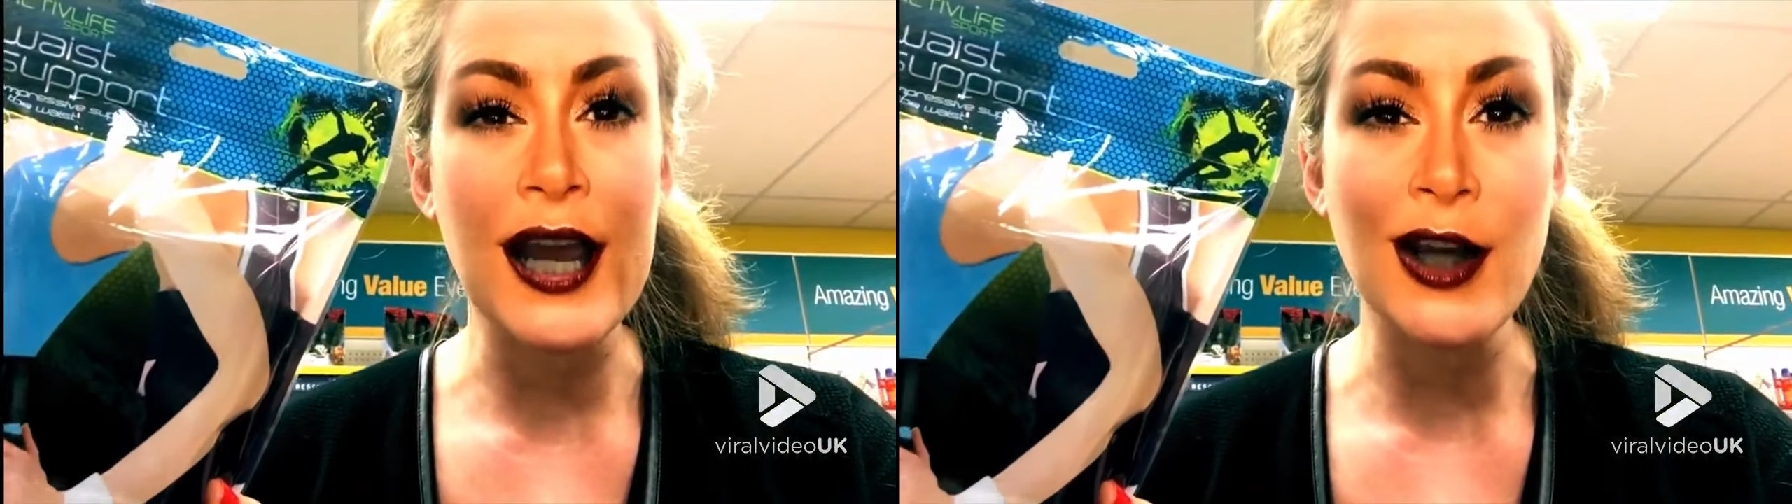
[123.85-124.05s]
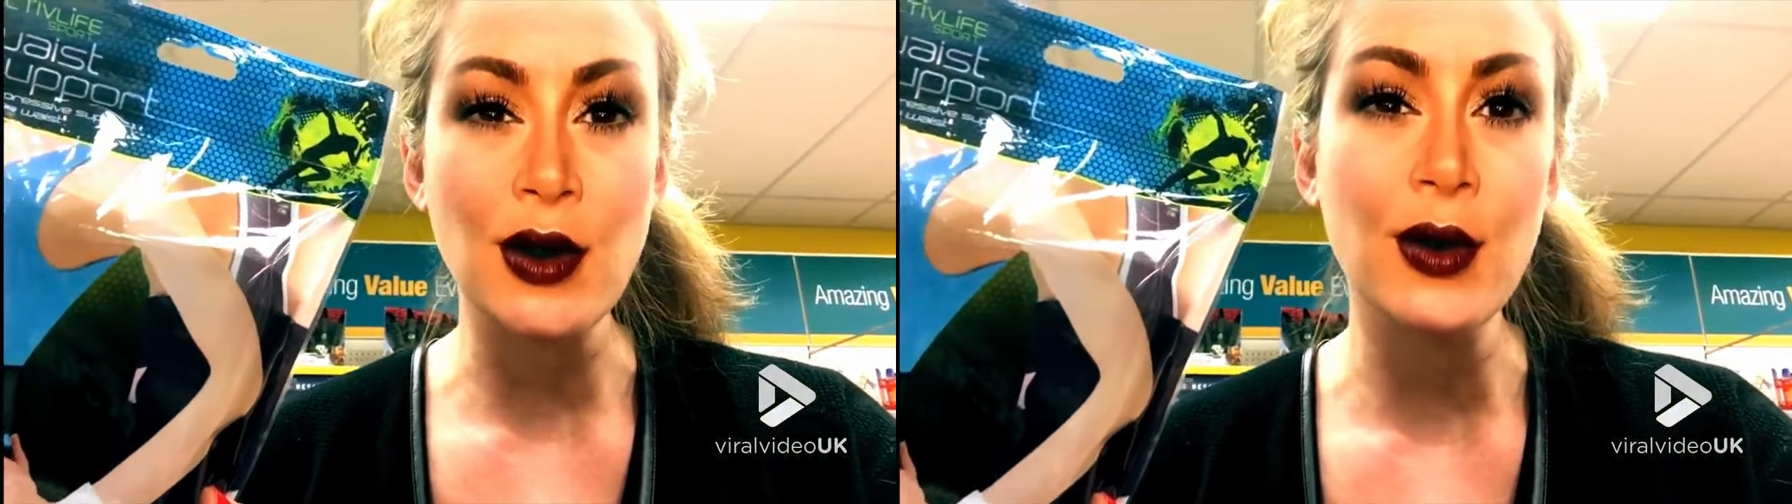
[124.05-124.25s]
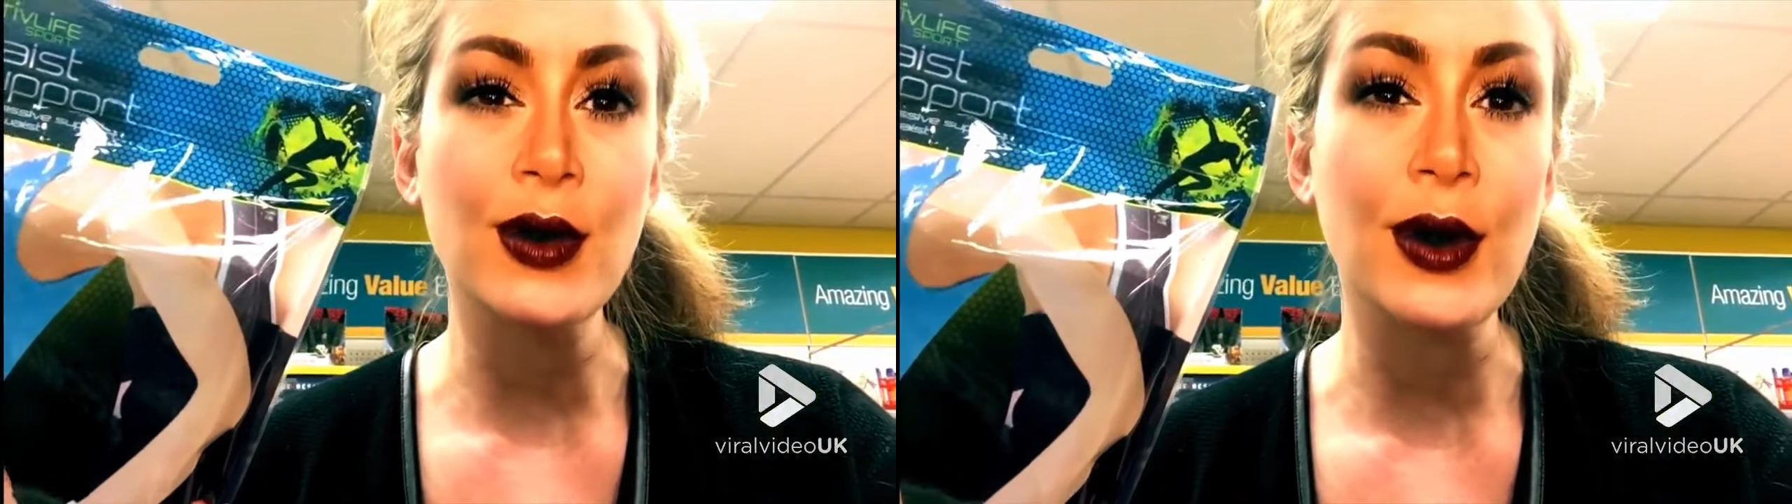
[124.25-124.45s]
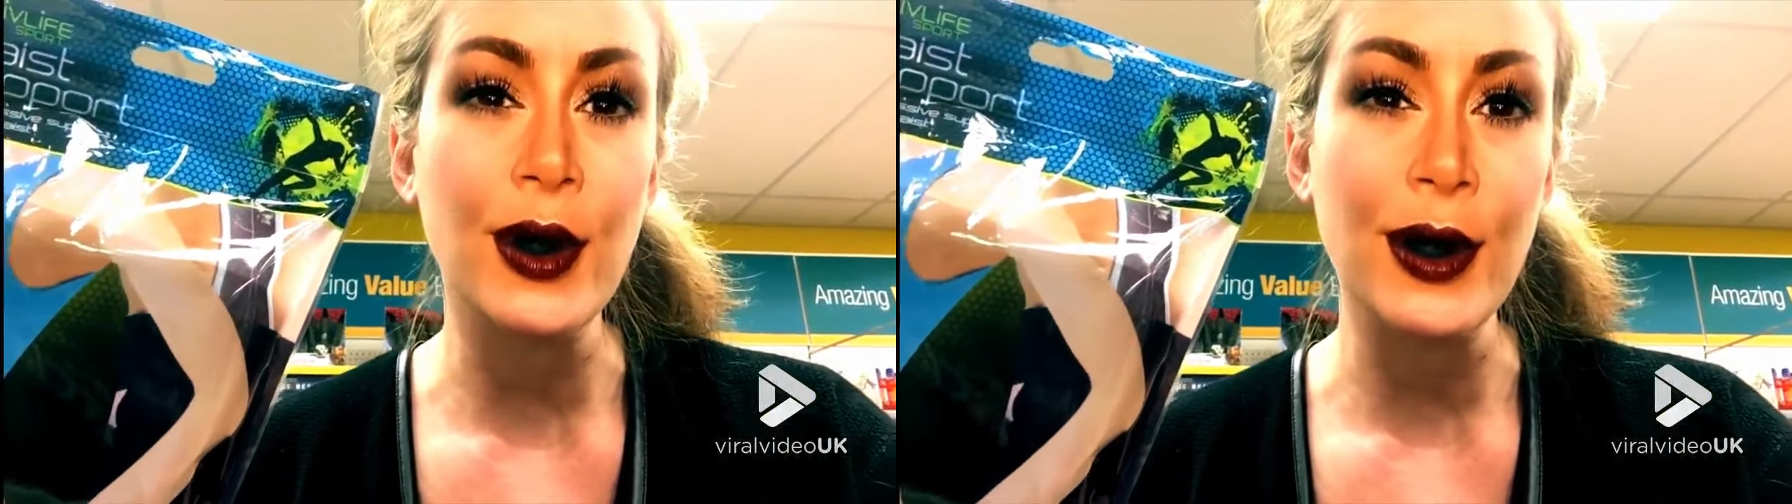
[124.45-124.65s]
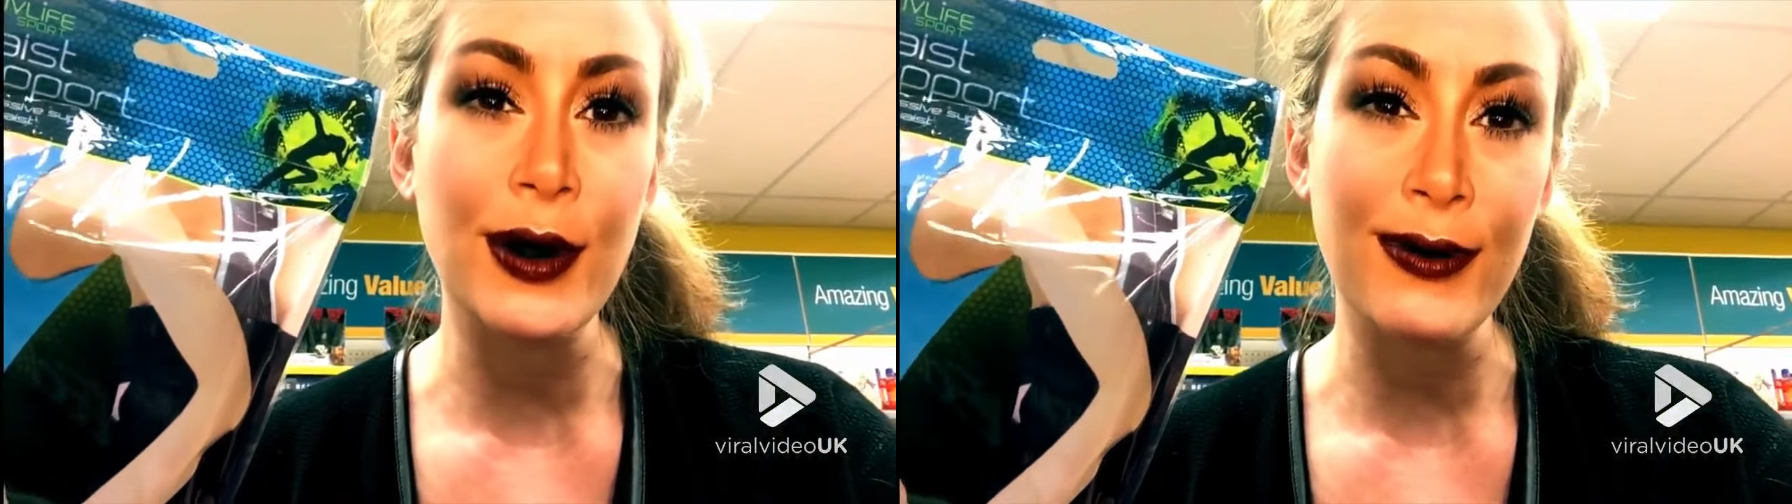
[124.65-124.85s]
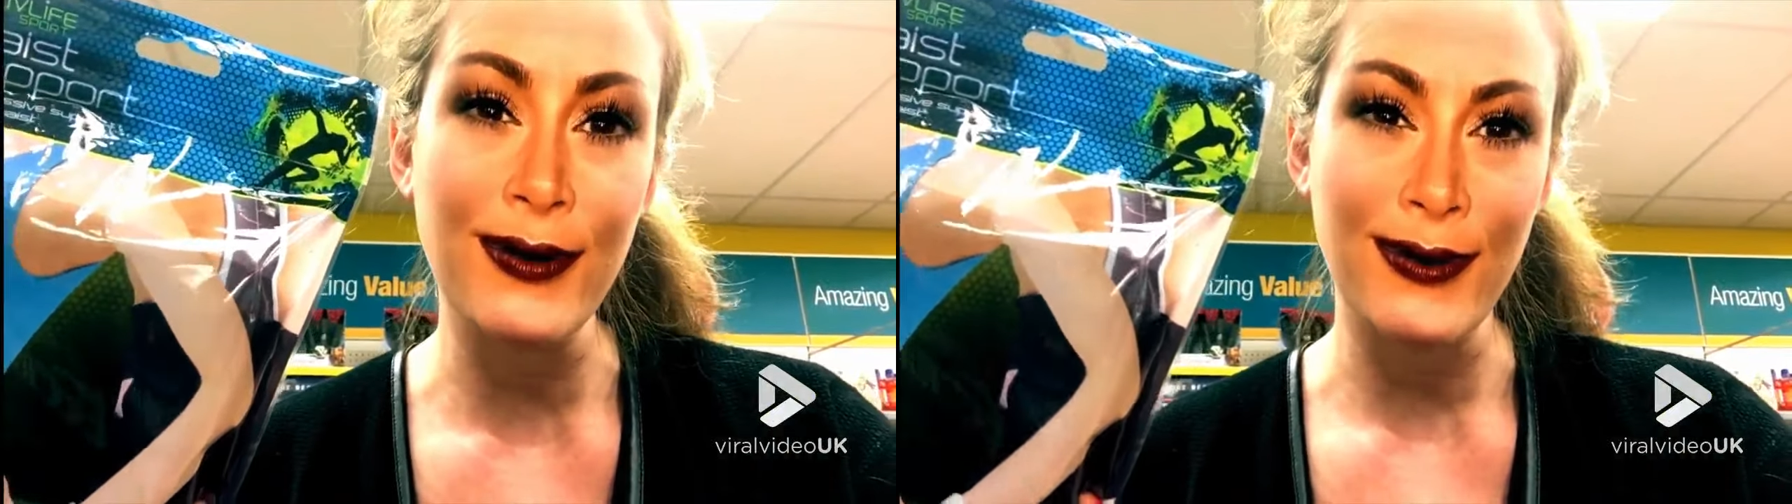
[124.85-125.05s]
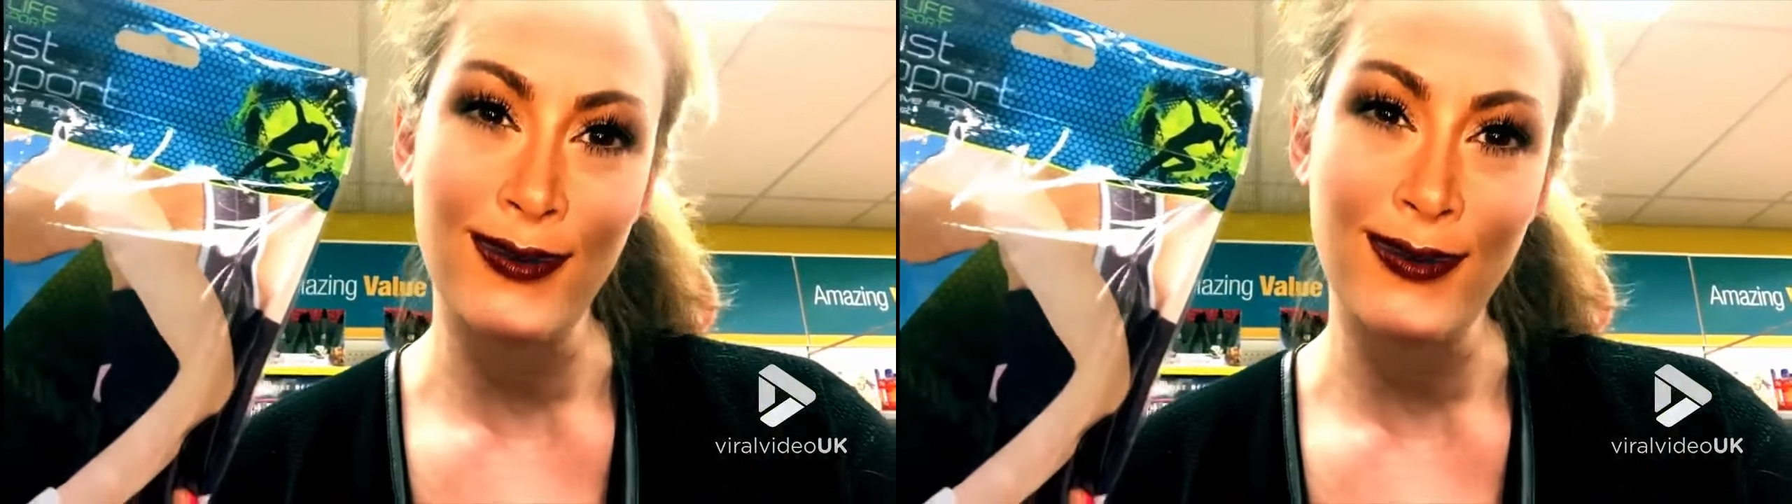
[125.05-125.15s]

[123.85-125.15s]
a natural curve.